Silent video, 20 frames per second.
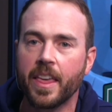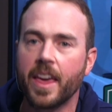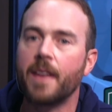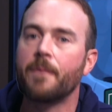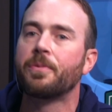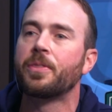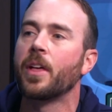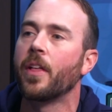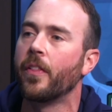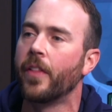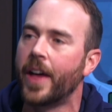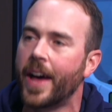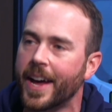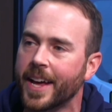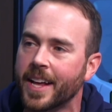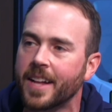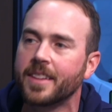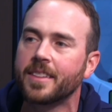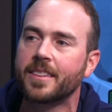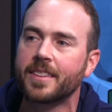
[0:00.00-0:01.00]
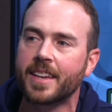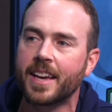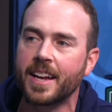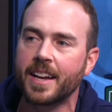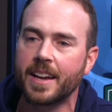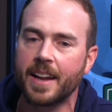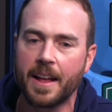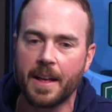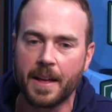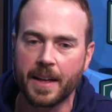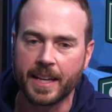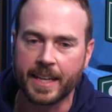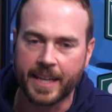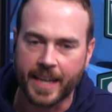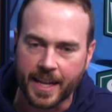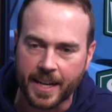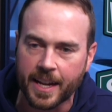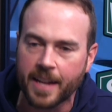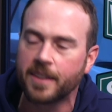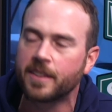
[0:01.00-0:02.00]
If the Lions can
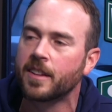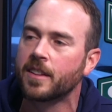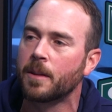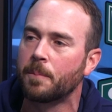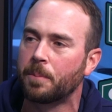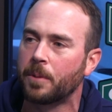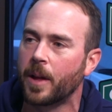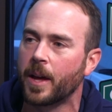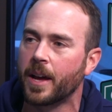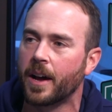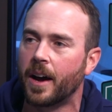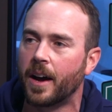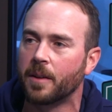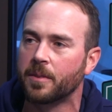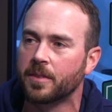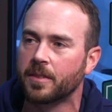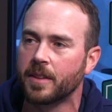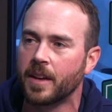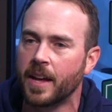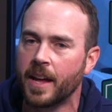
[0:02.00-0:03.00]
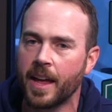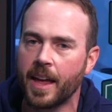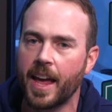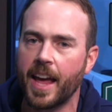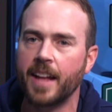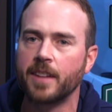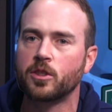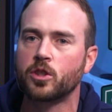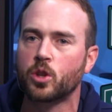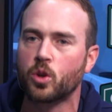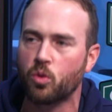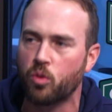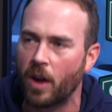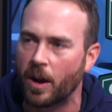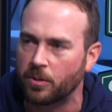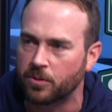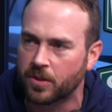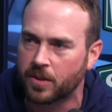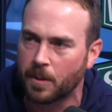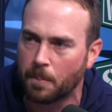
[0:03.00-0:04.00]
get into the playoffs and
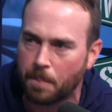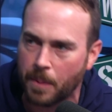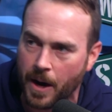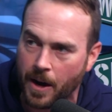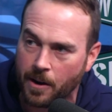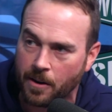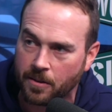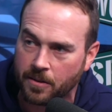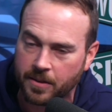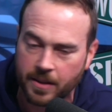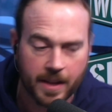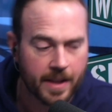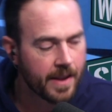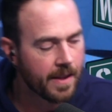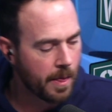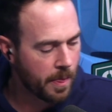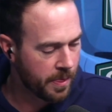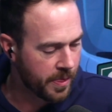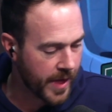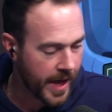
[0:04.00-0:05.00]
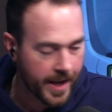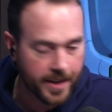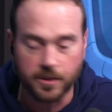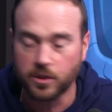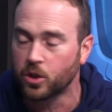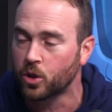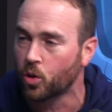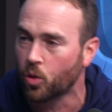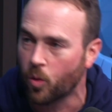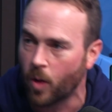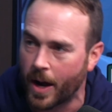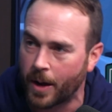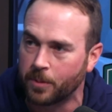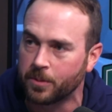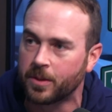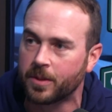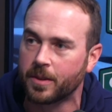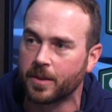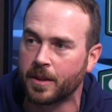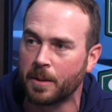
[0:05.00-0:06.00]
trounce the Bears, then
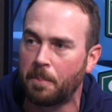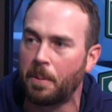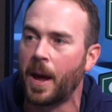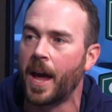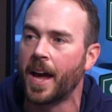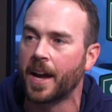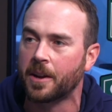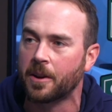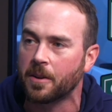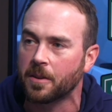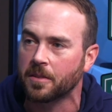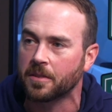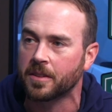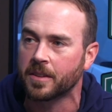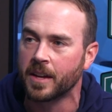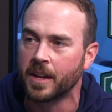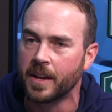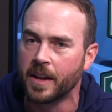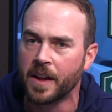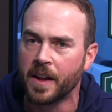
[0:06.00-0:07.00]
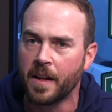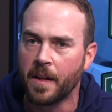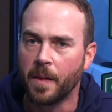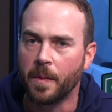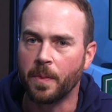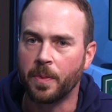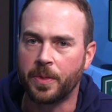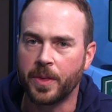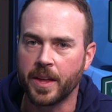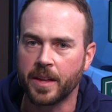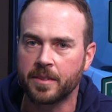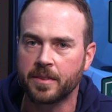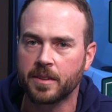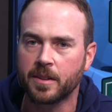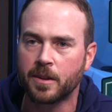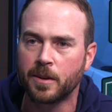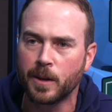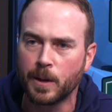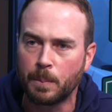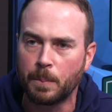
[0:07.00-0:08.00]
trounce the Packers, this
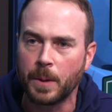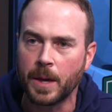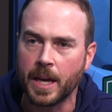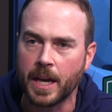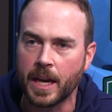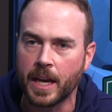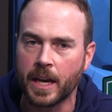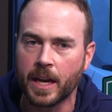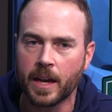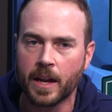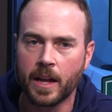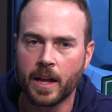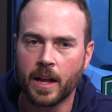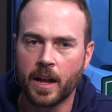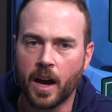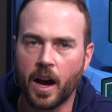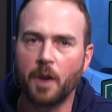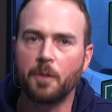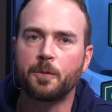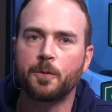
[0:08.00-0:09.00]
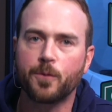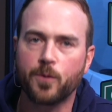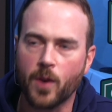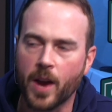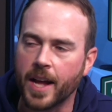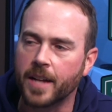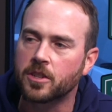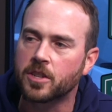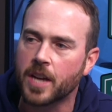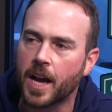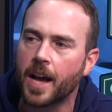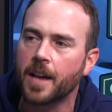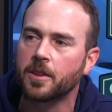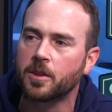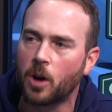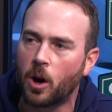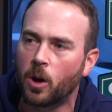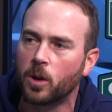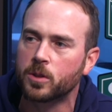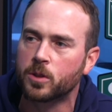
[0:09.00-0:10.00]
could be a
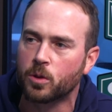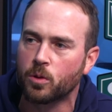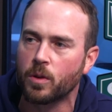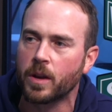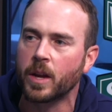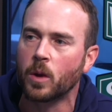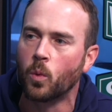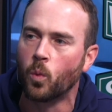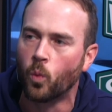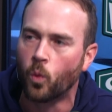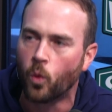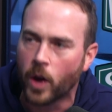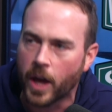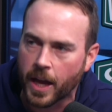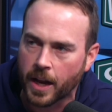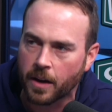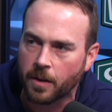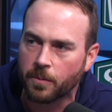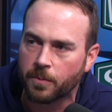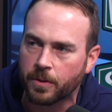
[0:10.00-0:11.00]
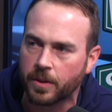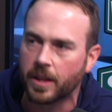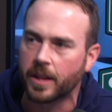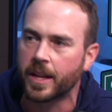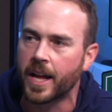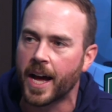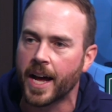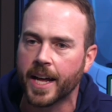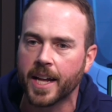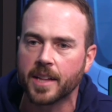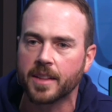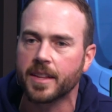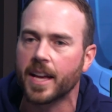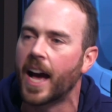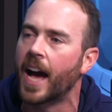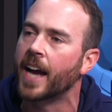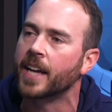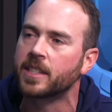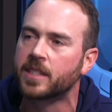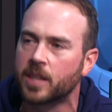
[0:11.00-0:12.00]
franchise-altering win for the Lions.
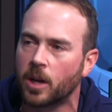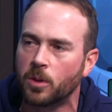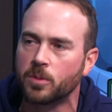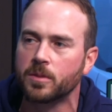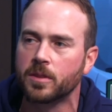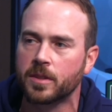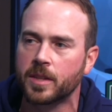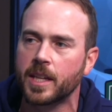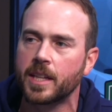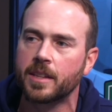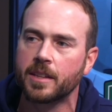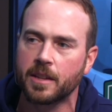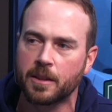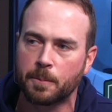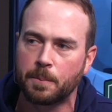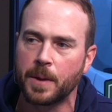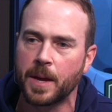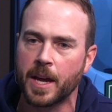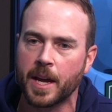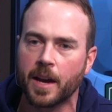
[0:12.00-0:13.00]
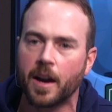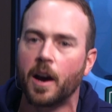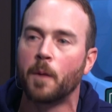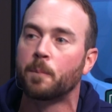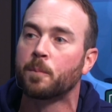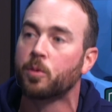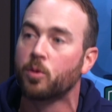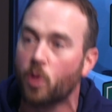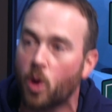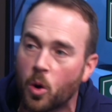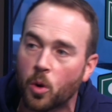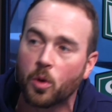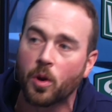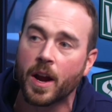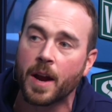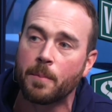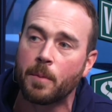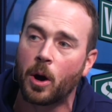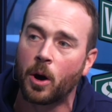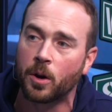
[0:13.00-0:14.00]
I don't see this being a
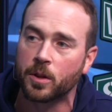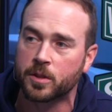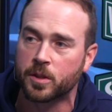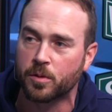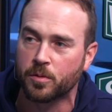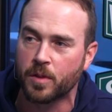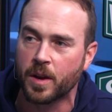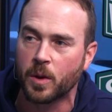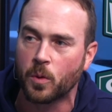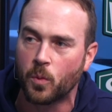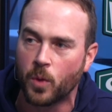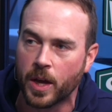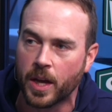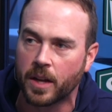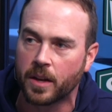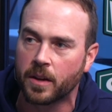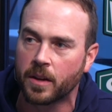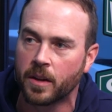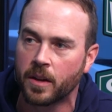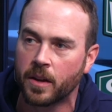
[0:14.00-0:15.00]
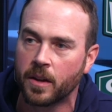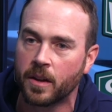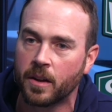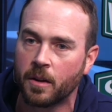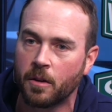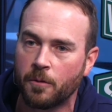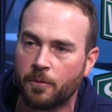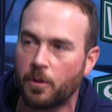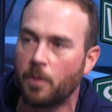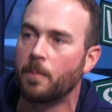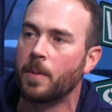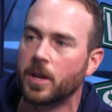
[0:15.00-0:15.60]
program-altering win for